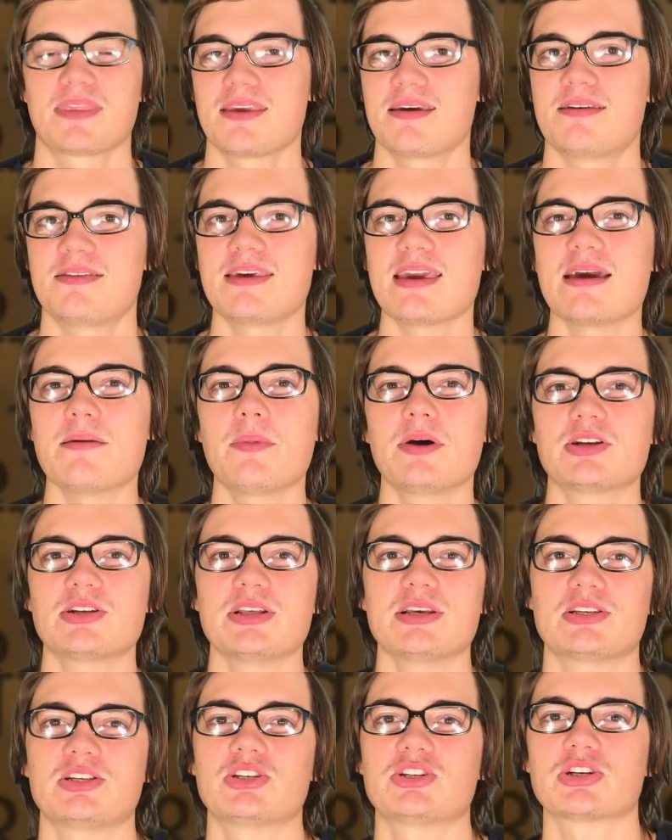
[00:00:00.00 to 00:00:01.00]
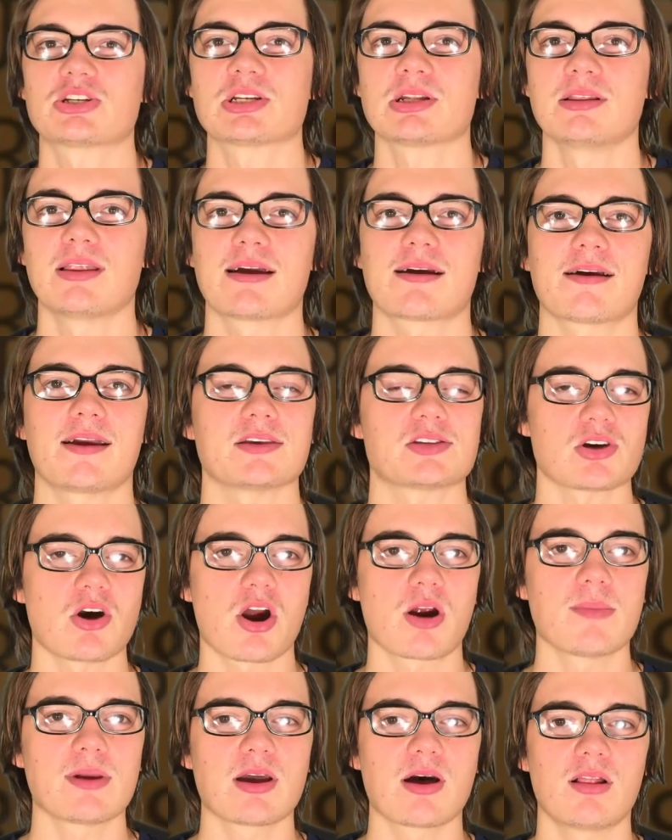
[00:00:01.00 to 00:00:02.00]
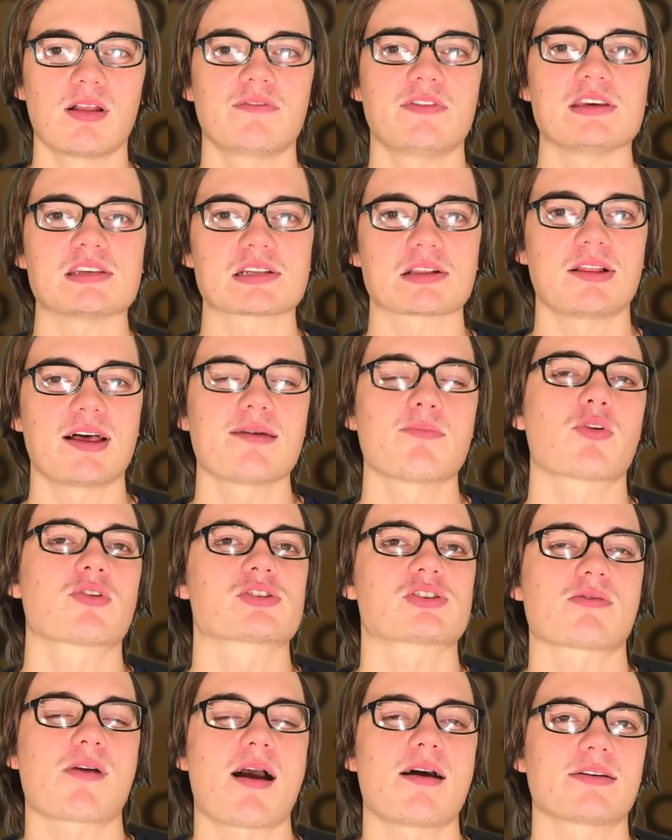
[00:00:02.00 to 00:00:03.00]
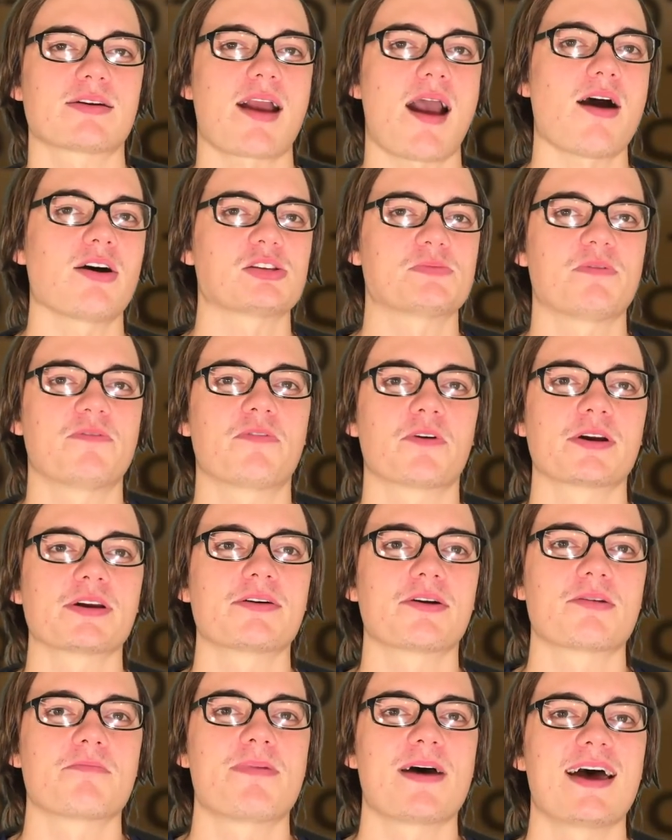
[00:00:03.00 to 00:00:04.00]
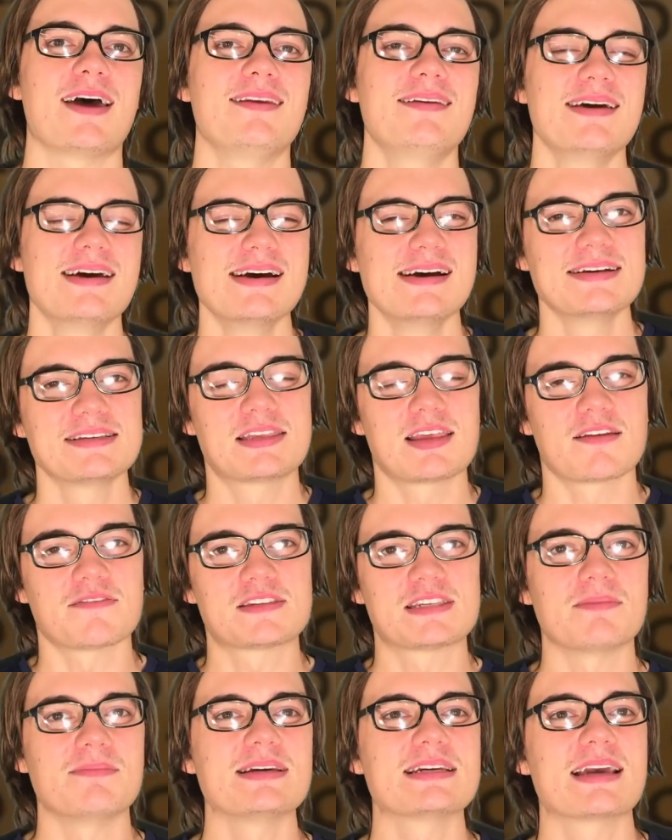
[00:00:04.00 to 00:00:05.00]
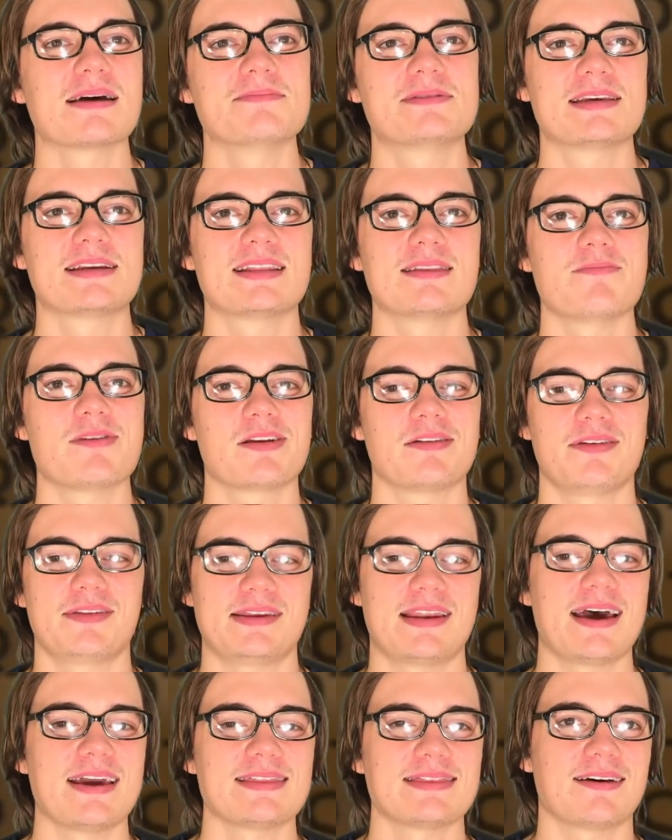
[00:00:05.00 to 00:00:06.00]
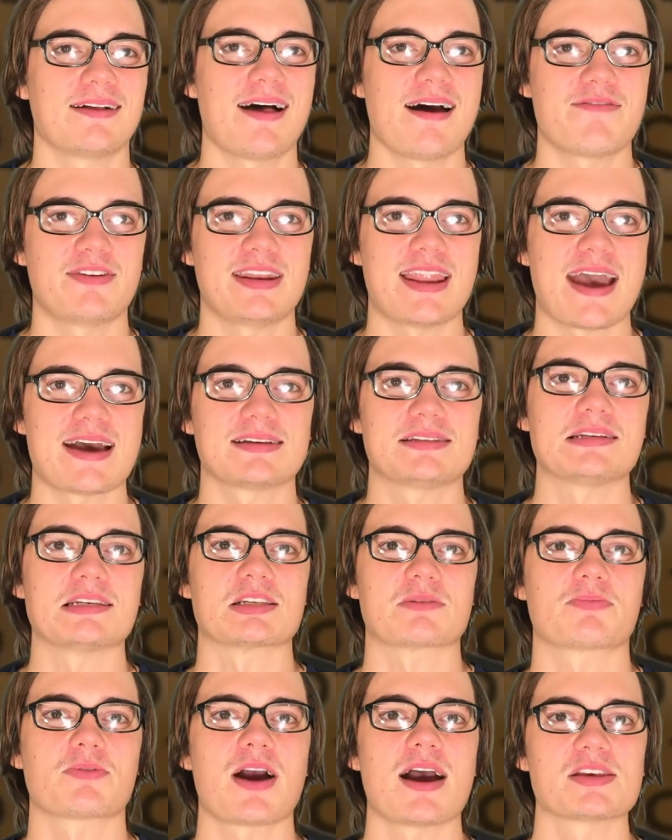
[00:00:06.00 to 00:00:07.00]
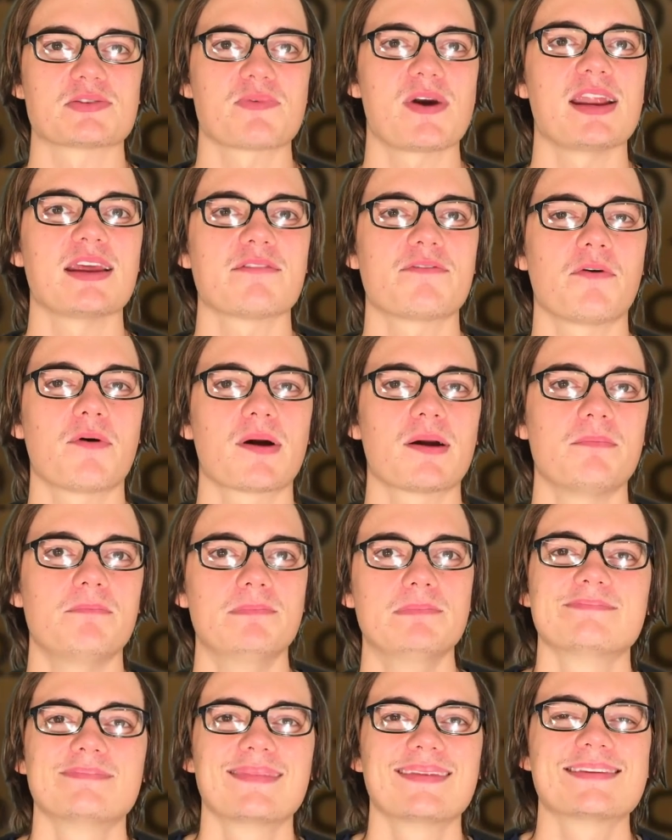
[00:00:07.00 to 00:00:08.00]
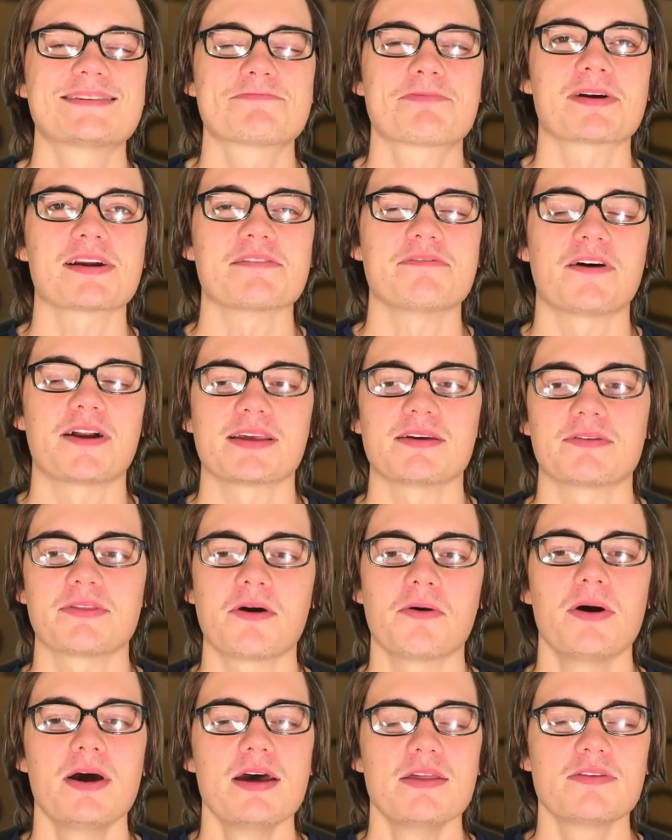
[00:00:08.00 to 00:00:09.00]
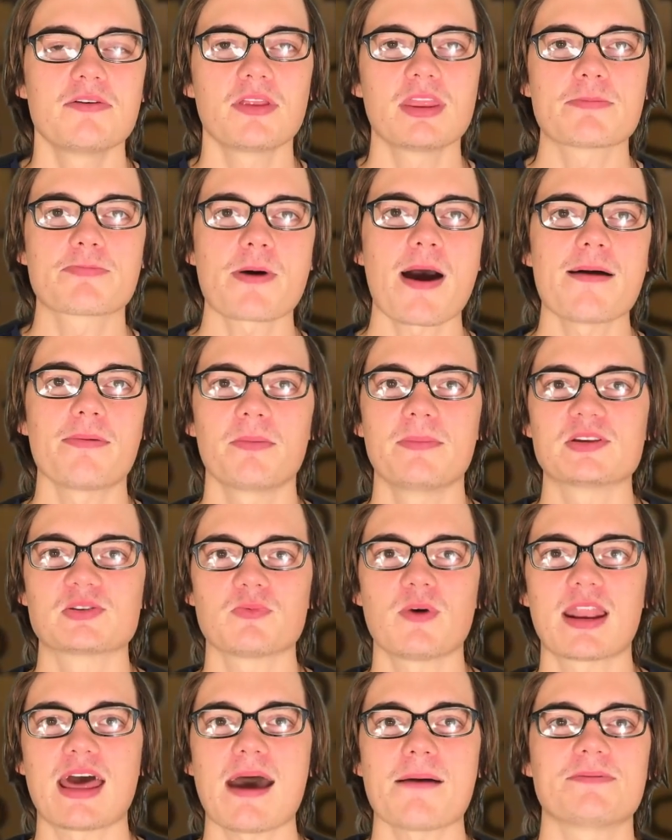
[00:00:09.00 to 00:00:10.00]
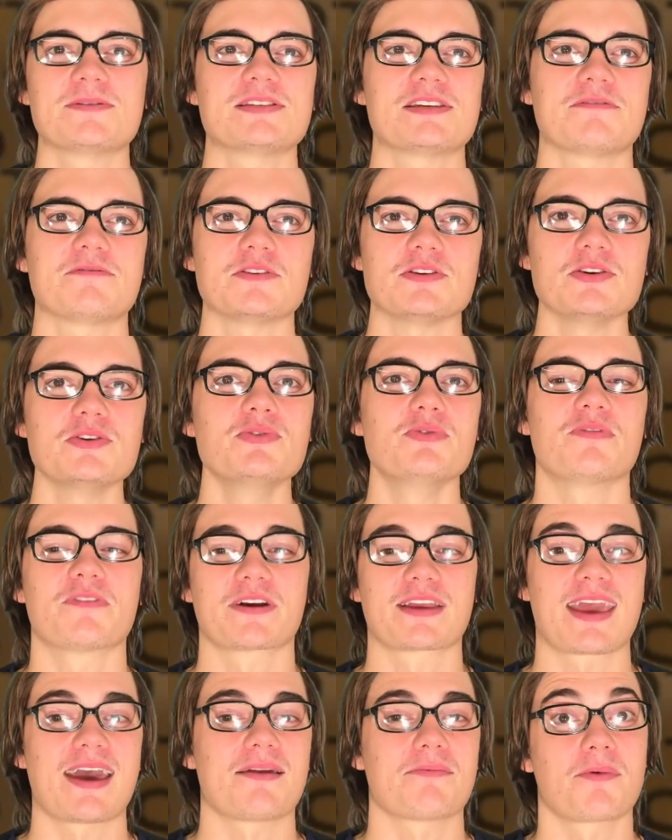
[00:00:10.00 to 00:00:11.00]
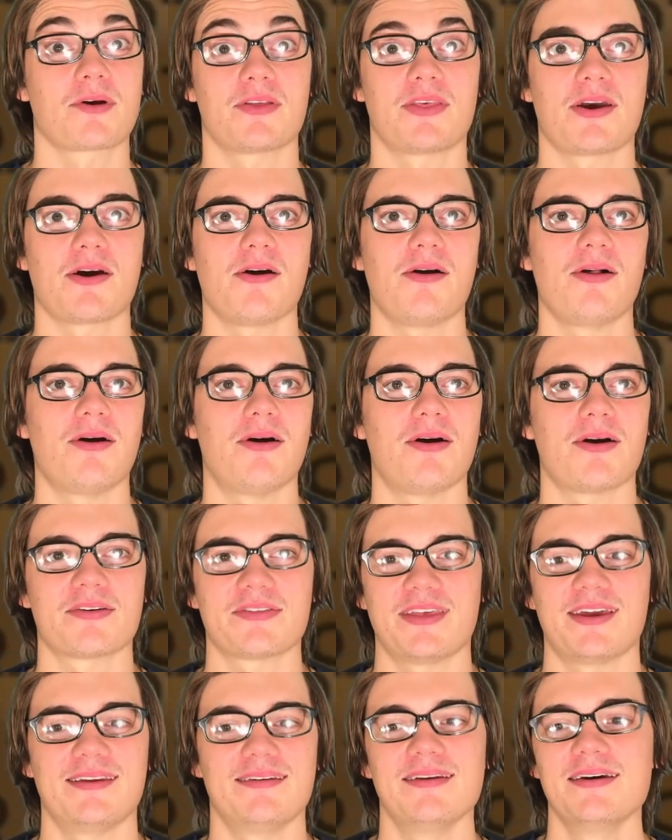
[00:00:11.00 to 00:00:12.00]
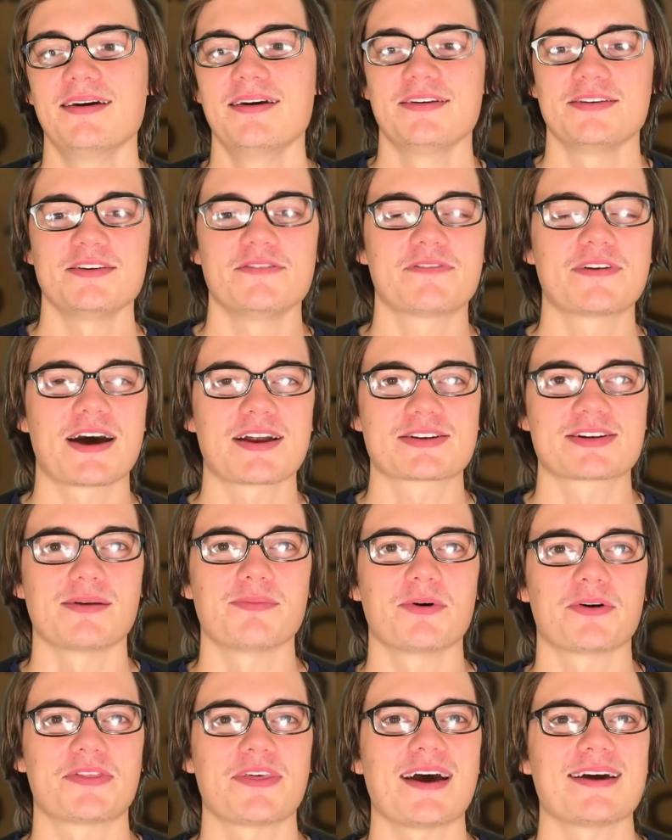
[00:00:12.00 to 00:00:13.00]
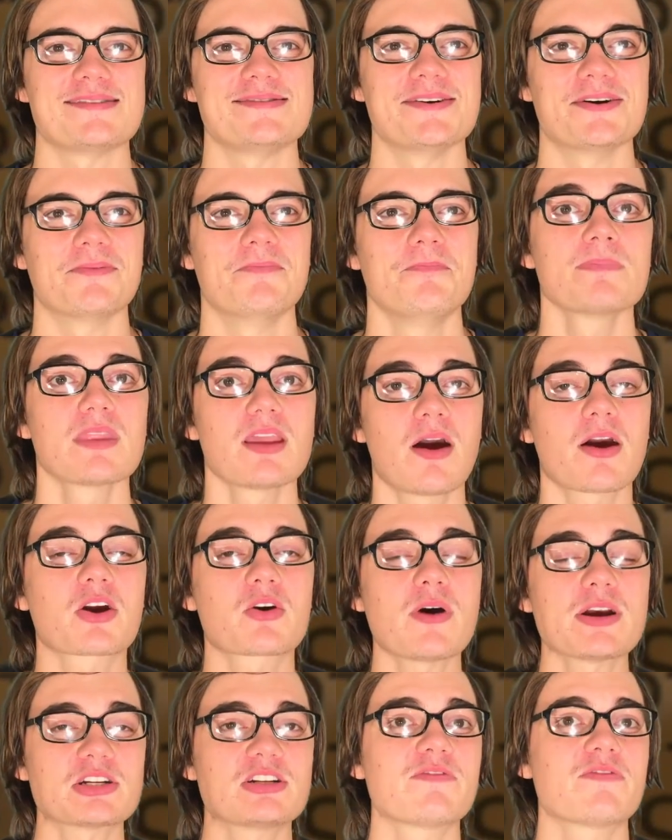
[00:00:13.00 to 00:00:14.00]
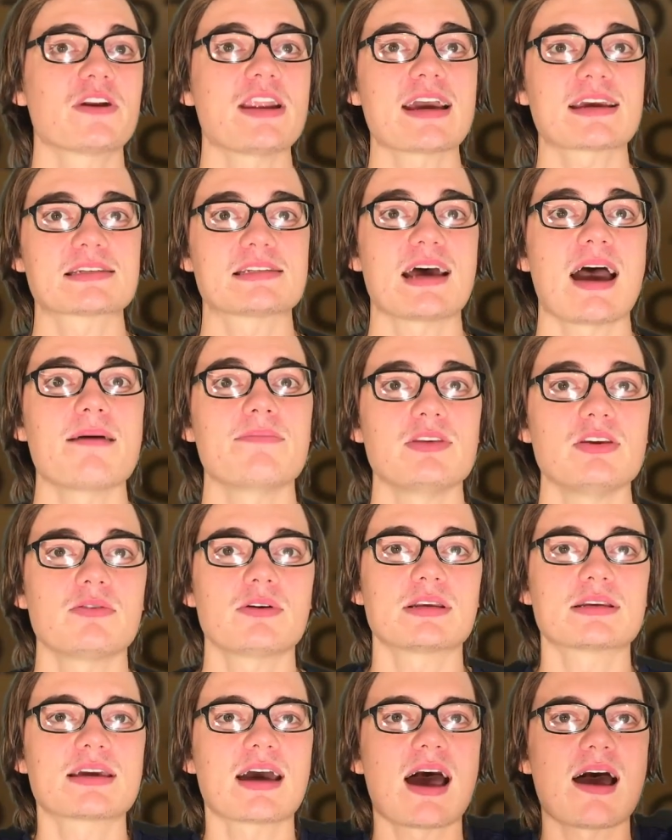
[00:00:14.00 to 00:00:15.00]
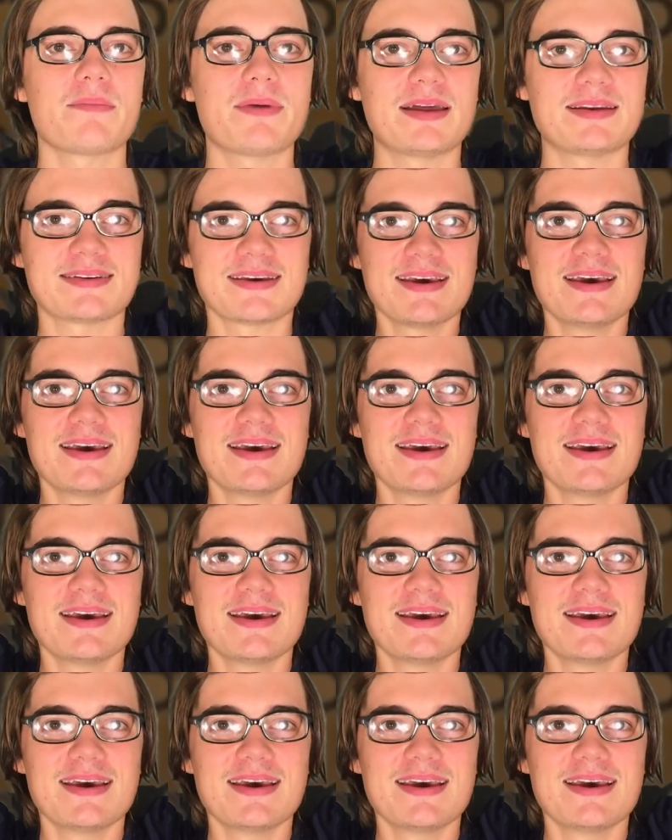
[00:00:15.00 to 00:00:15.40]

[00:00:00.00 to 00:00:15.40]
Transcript: The image of this is just hilarious. Arming all of these claymores around your house before you go to bed so that if somebody comes in in the middle of the night, they'll have a nasty surprise waiting for them. It's pretty funny. Although the only problem is what happens if you forget where they all are, then you've got trouble with that too. Our question for next time that you can comment